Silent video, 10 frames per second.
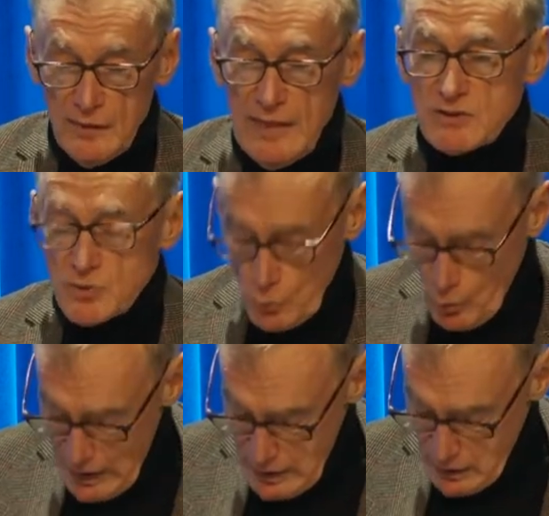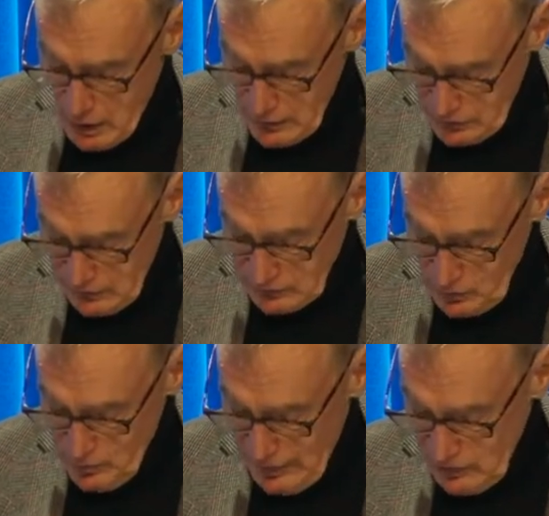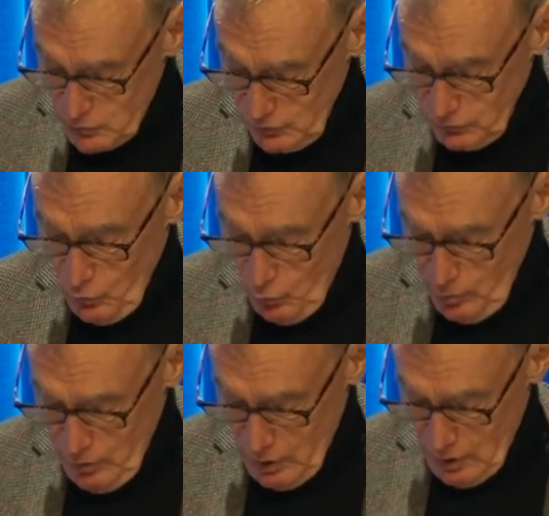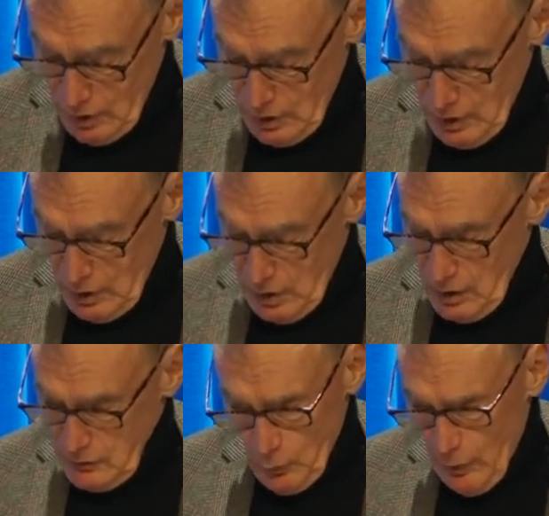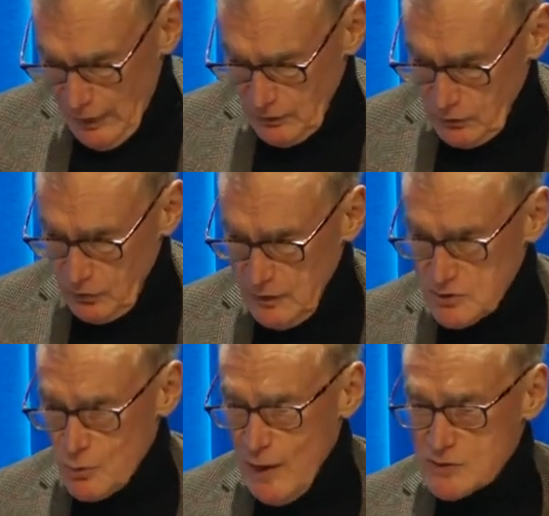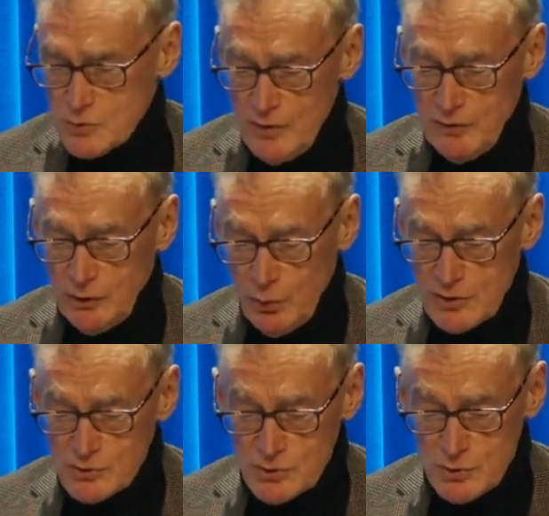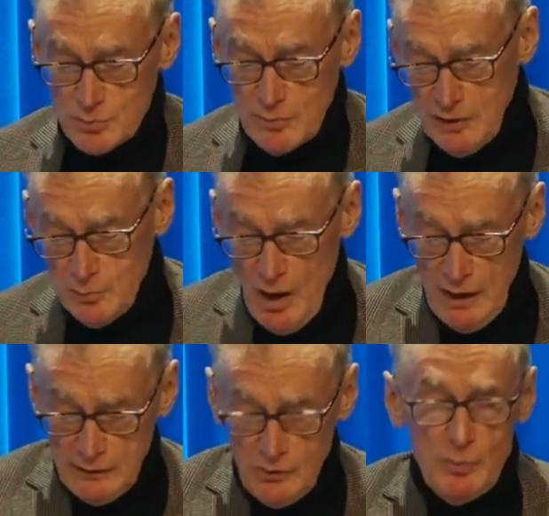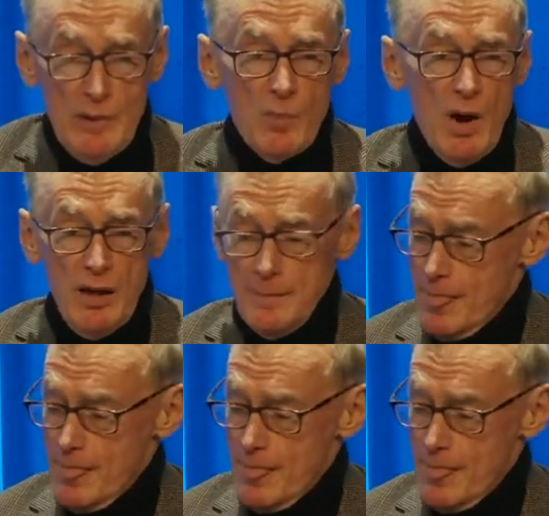That's the way I think to manage reform. But one other thing is to answer every criticism. And in my little memoir,